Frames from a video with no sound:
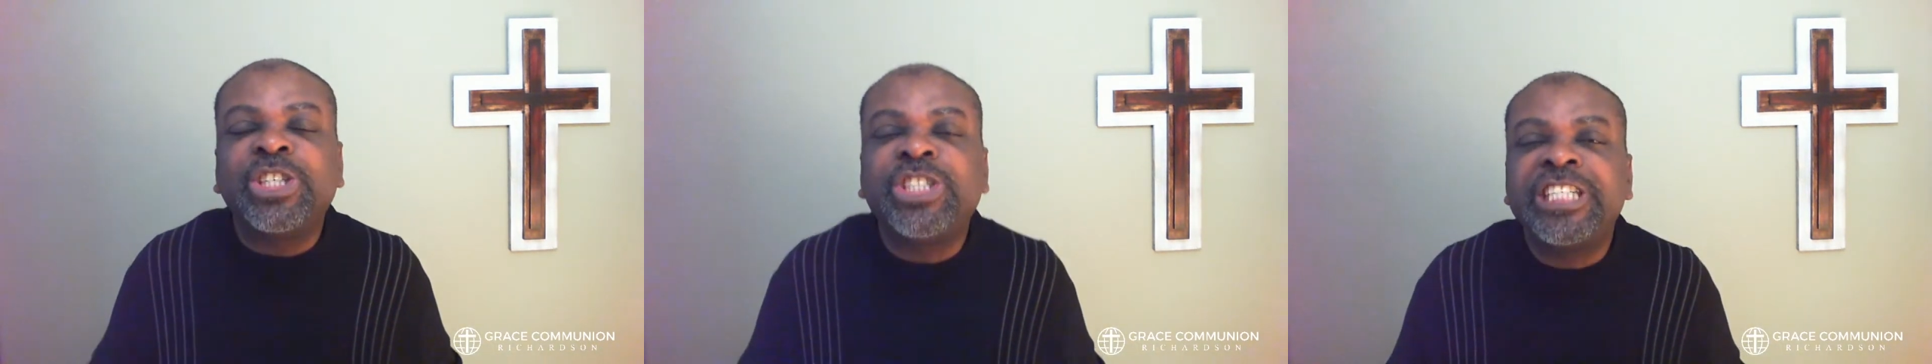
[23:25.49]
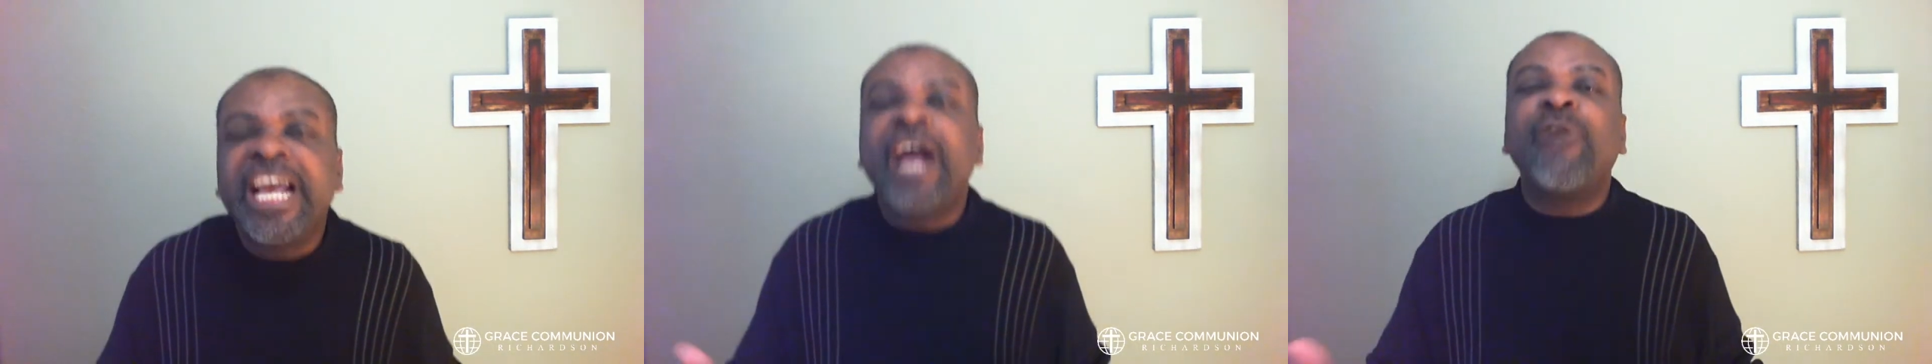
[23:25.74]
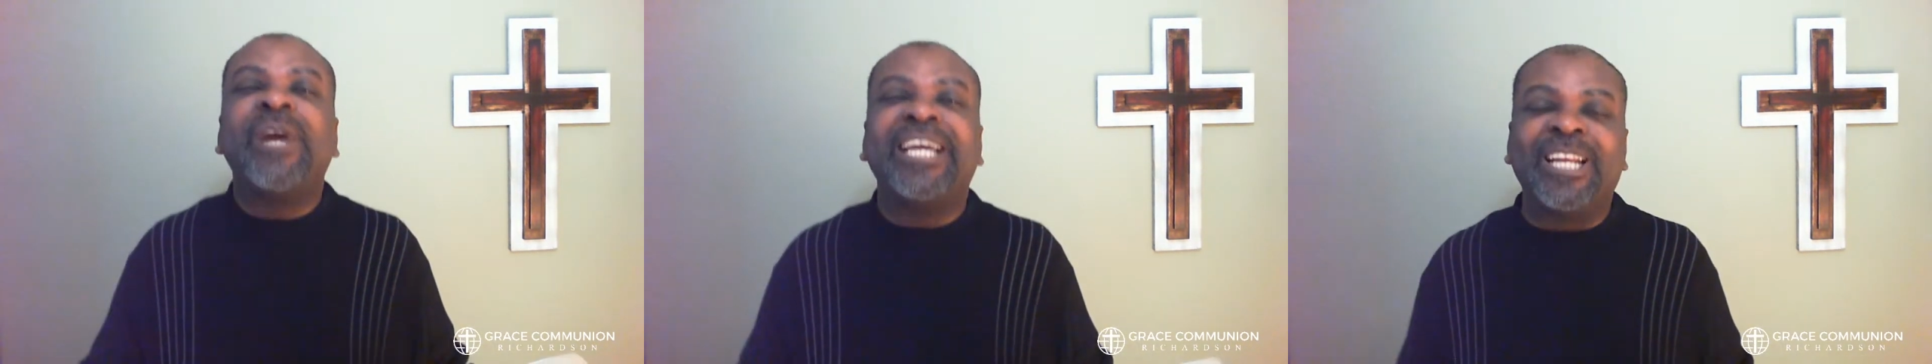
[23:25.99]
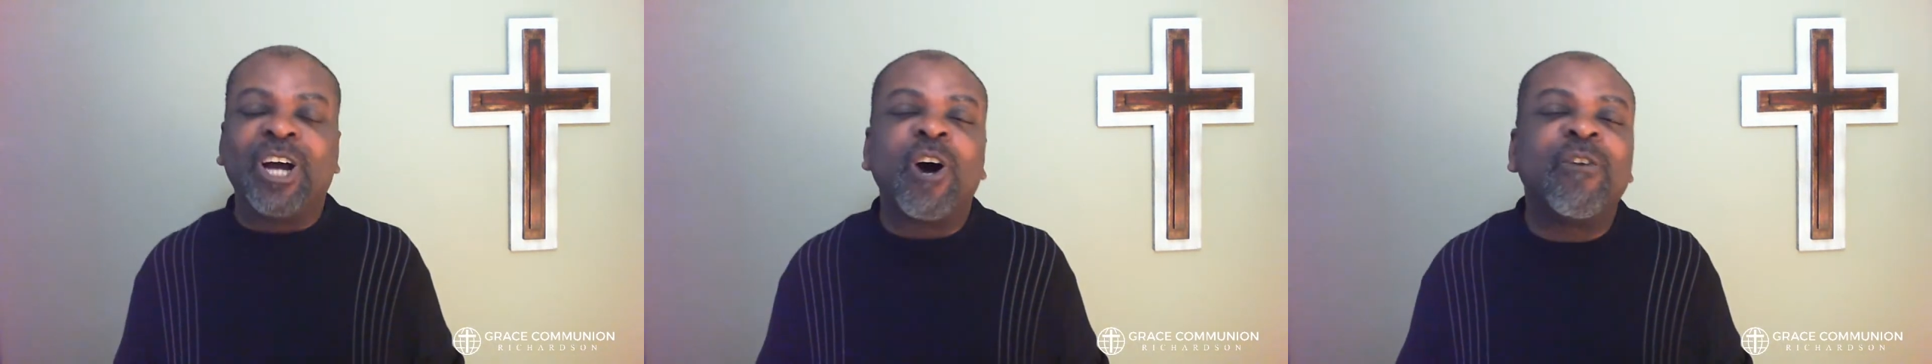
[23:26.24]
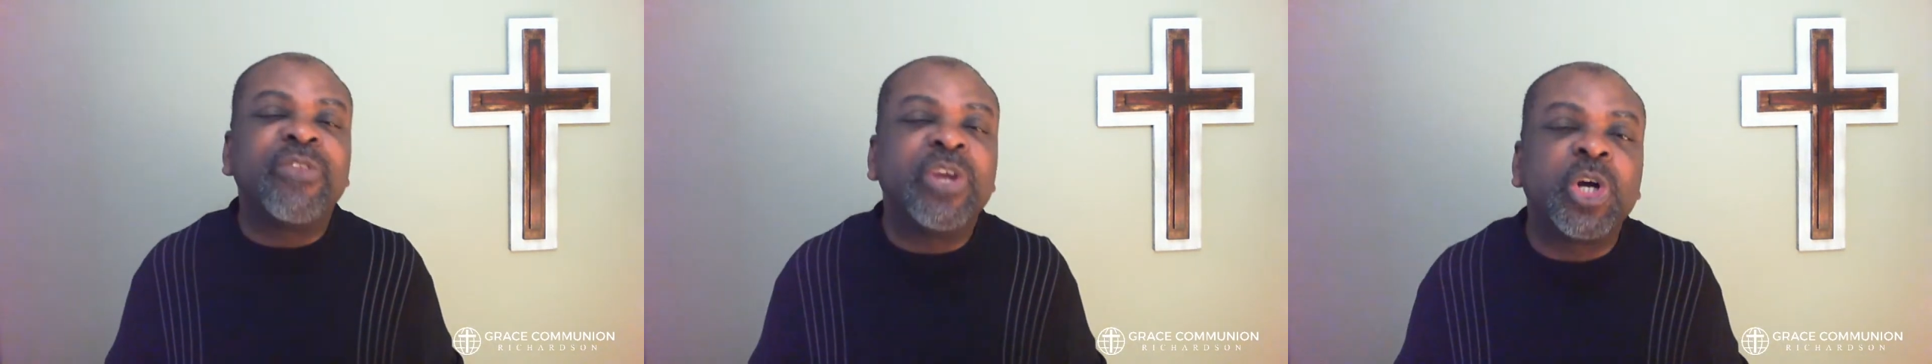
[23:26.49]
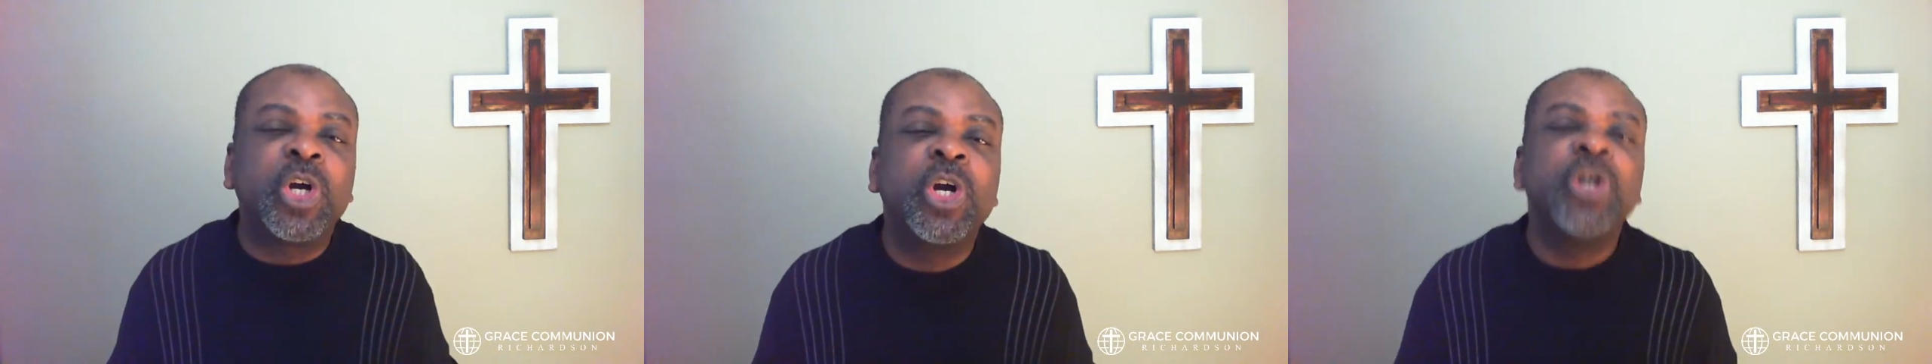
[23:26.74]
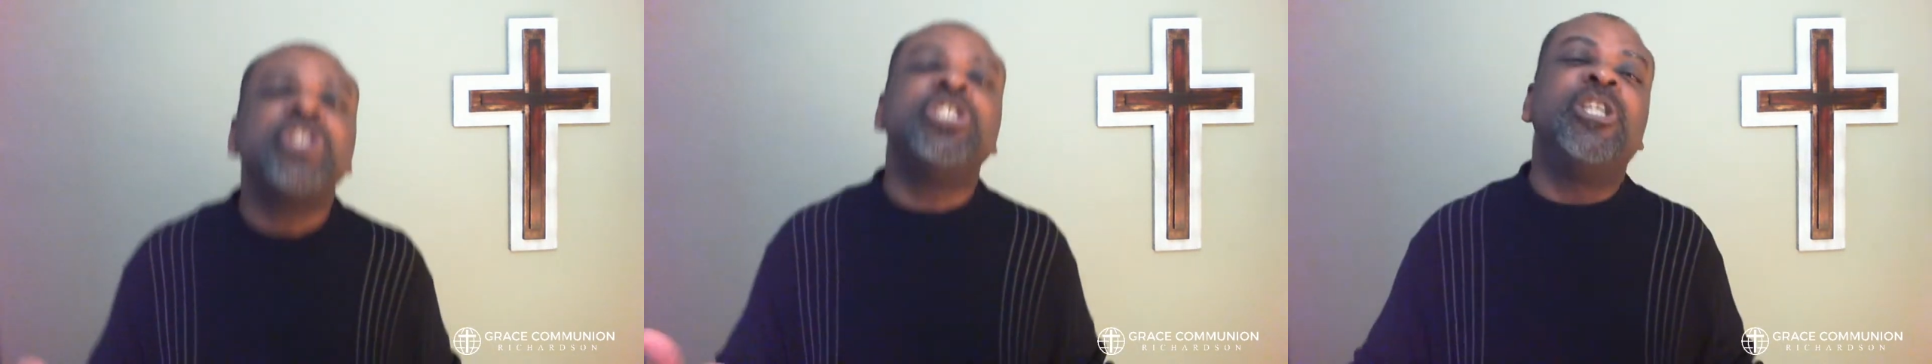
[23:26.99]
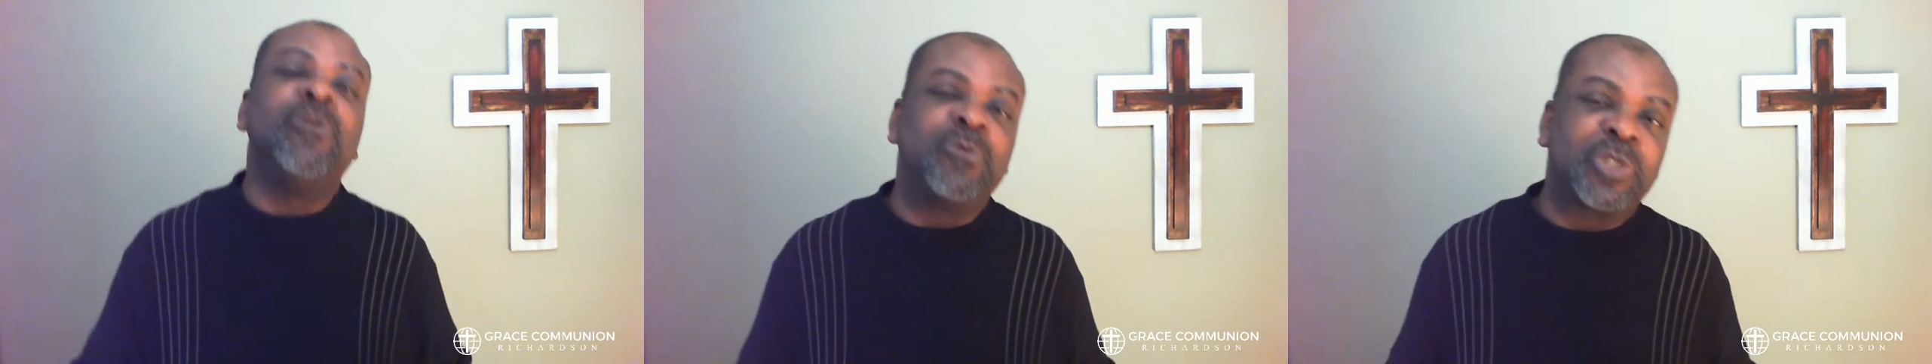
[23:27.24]
sharing of the good
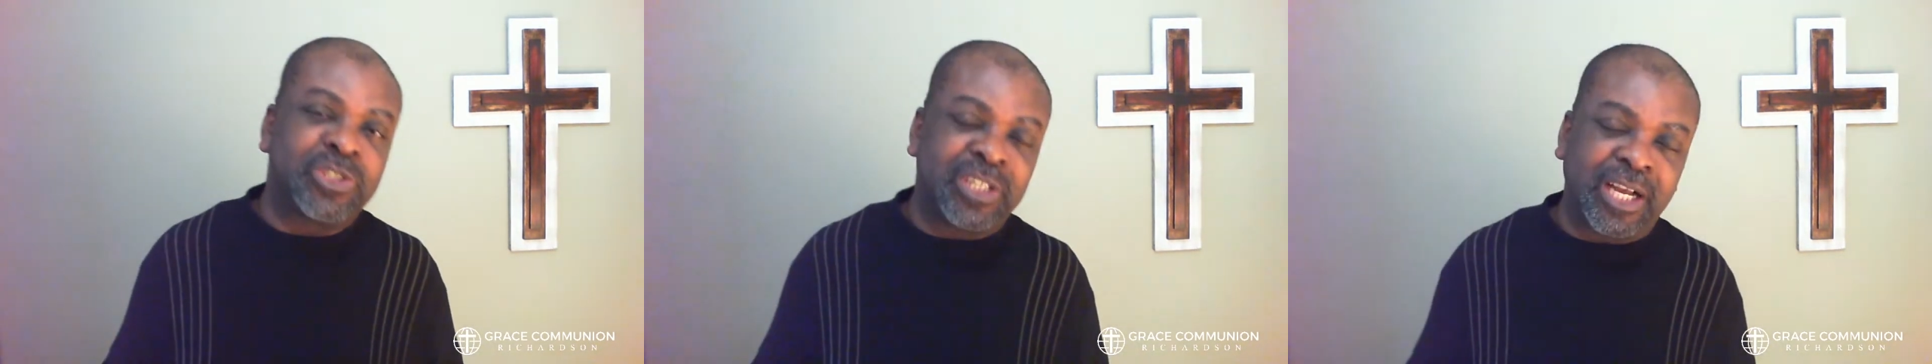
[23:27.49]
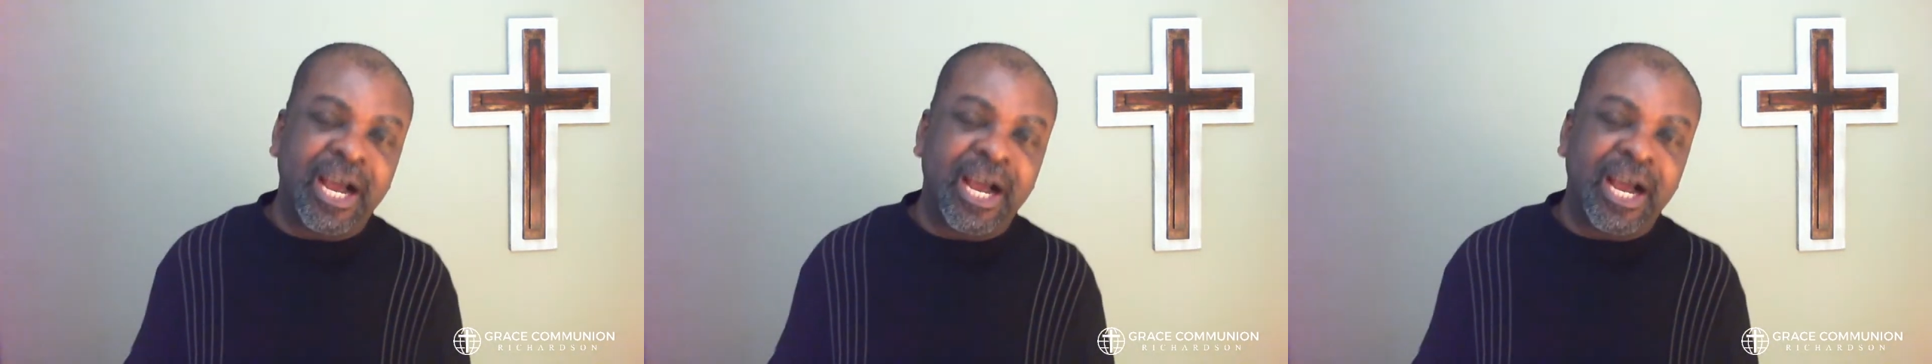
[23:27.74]
news, the